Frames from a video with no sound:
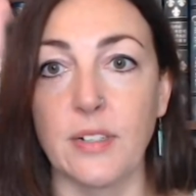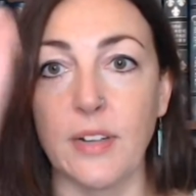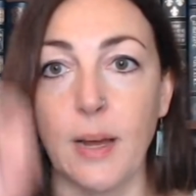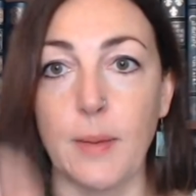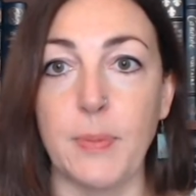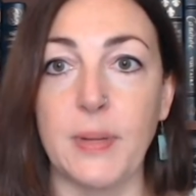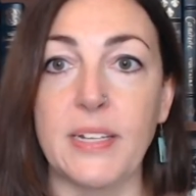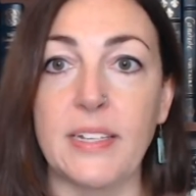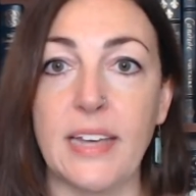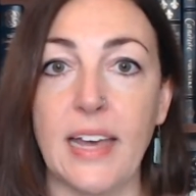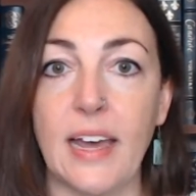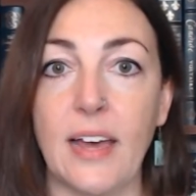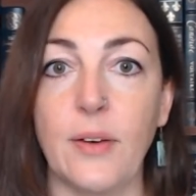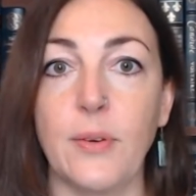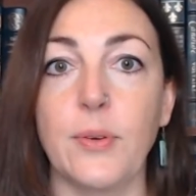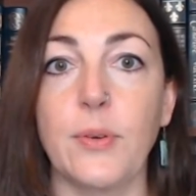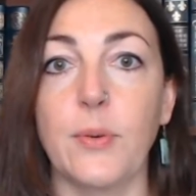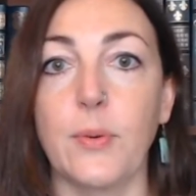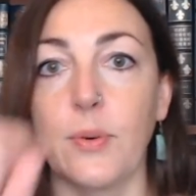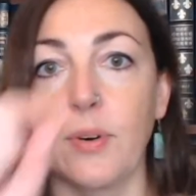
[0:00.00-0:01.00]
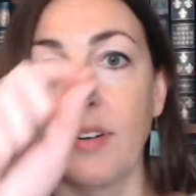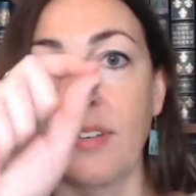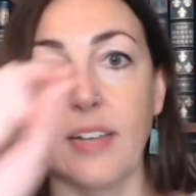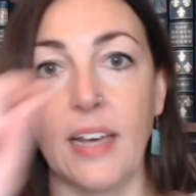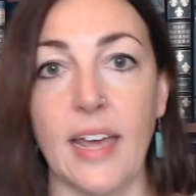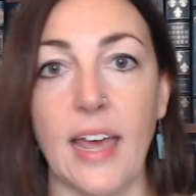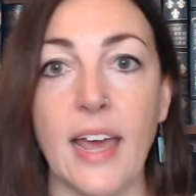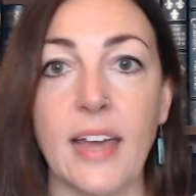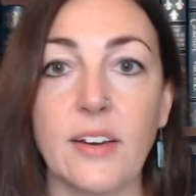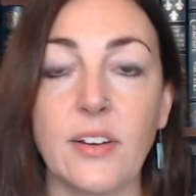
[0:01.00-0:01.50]
up and down or
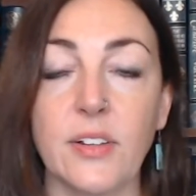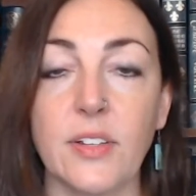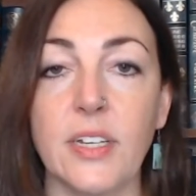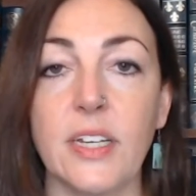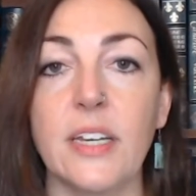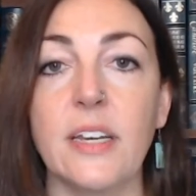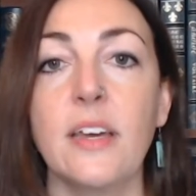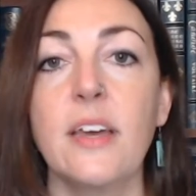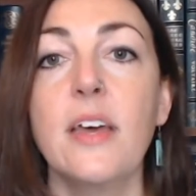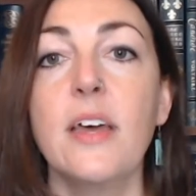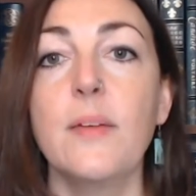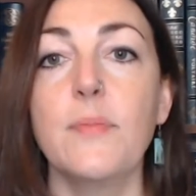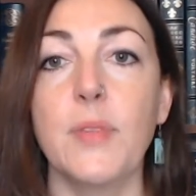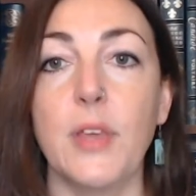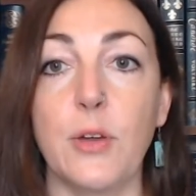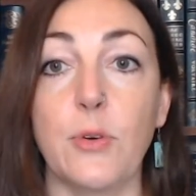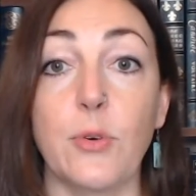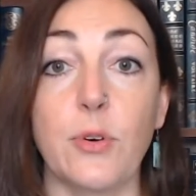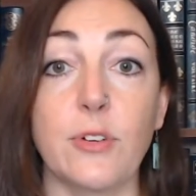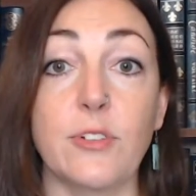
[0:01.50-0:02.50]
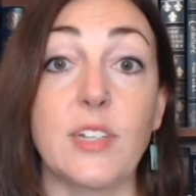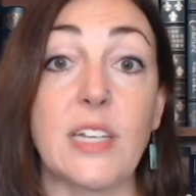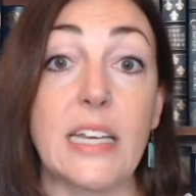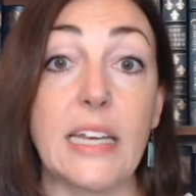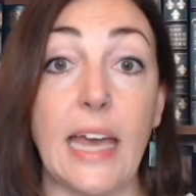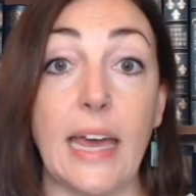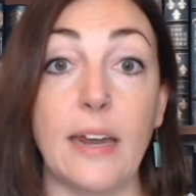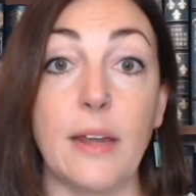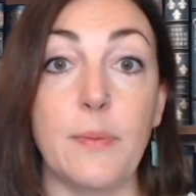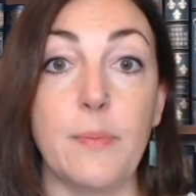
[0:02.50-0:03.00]
diagonally in order to
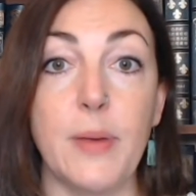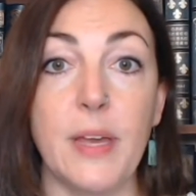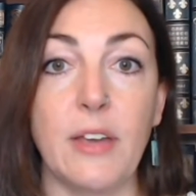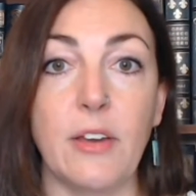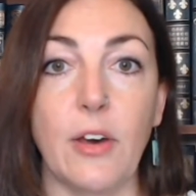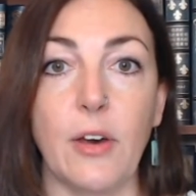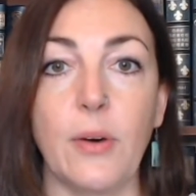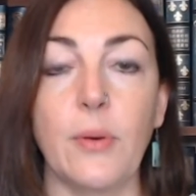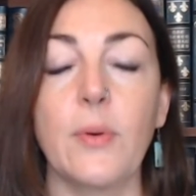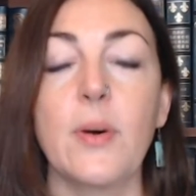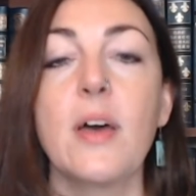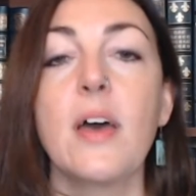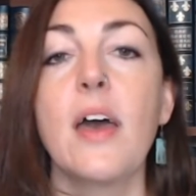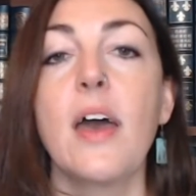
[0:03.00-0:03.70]
get a bingo.